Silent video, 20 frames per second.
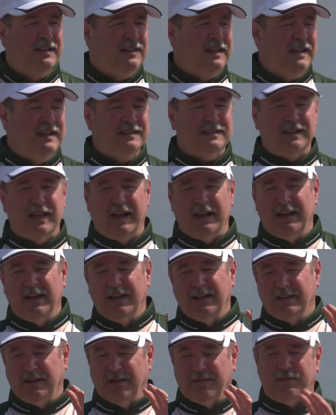Things like
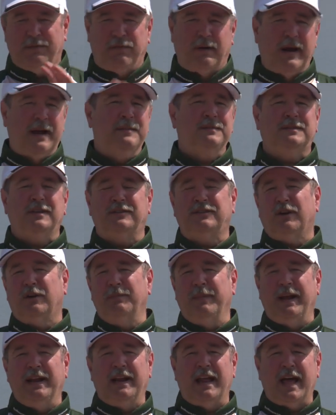the frames that they're
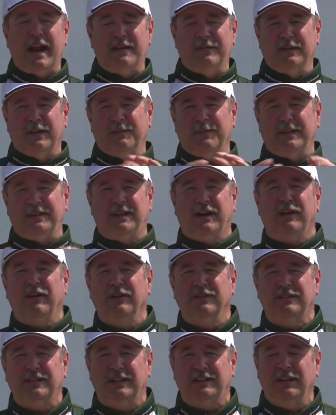made out of and the
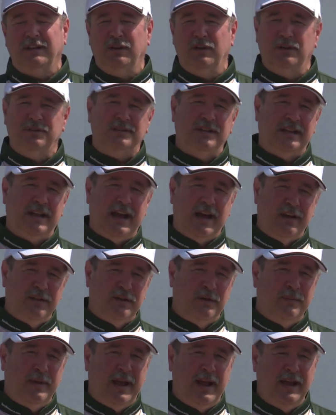materials that they use and how
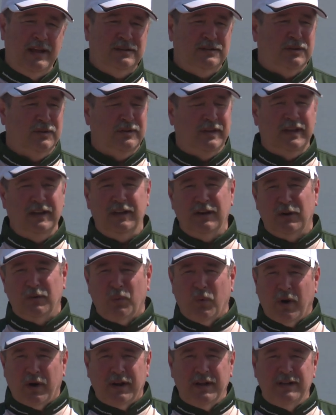they're made, to the inner
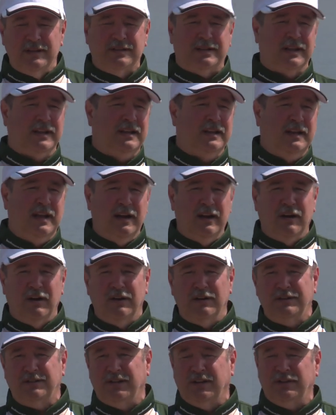workings, the
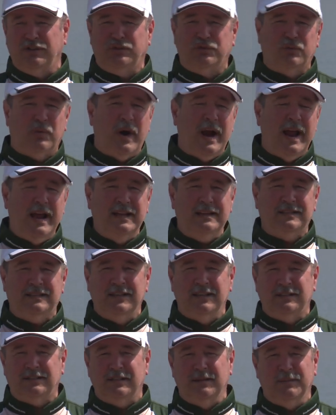gears, the drag
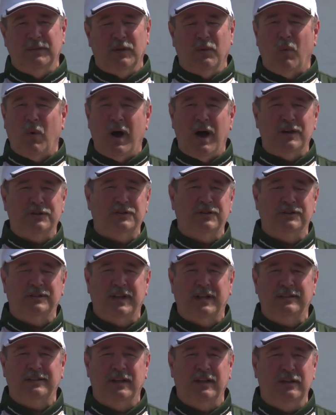system, the washers
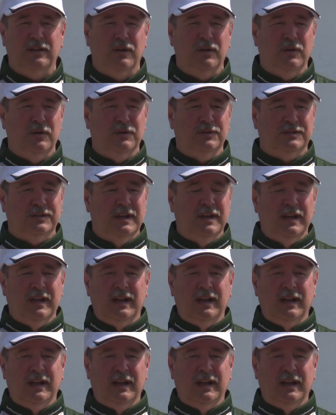that they use.